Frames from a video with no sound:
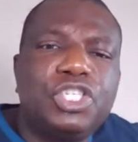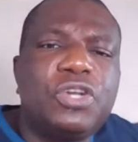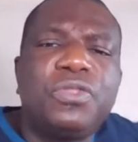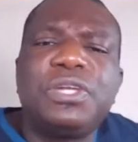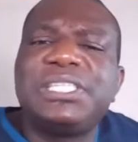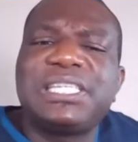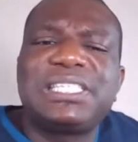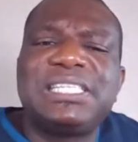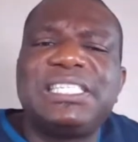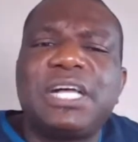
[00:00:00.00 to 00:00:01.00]
John
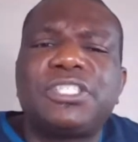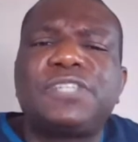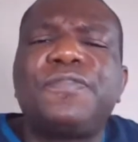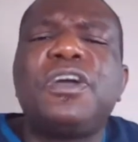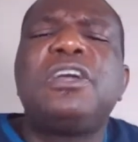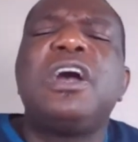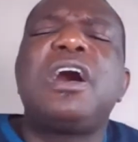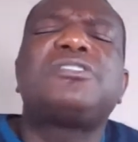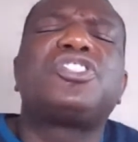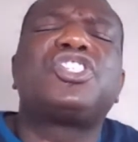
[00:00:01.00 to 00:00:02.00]
3:16 tells us, "For
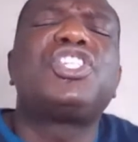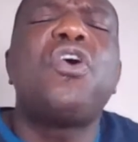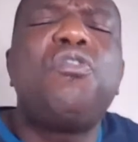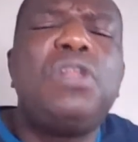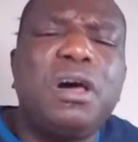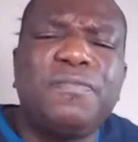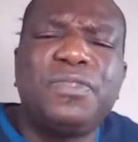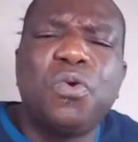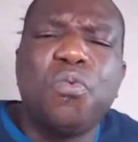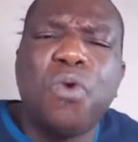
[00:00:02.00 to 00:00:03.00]
God so
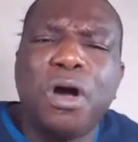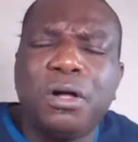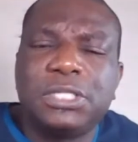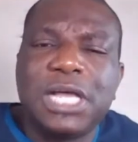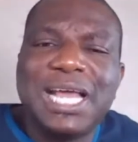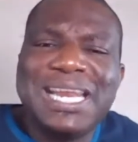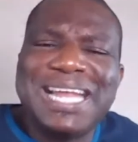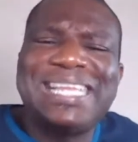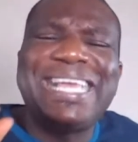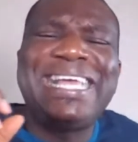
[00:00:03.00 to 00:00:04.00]
loved the world
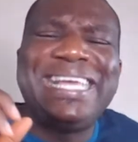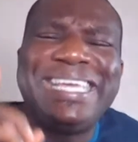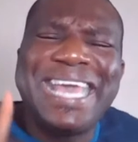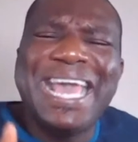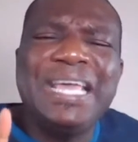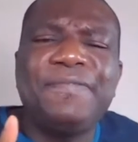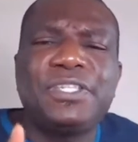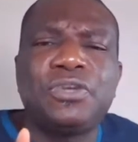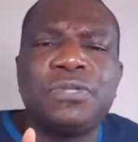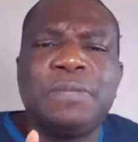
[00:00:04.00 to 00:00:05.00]
that he gave
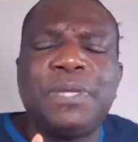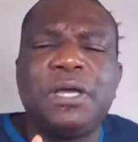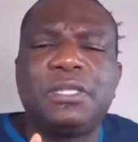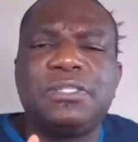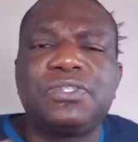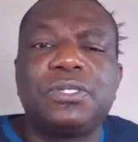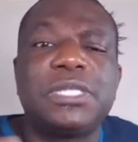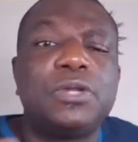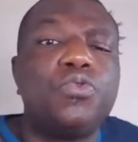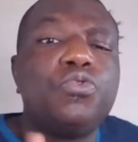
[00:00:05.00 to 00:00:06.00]
his only begotten son
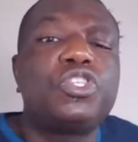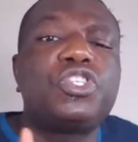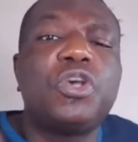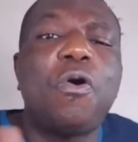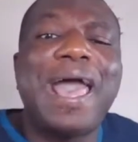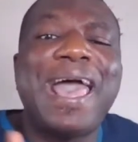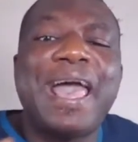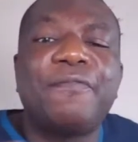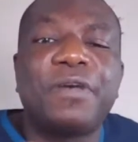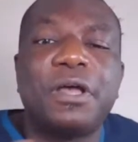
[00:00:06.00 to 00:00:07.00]
that
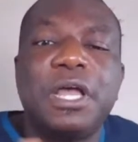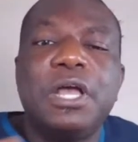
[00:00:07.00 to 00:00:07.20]
whosoever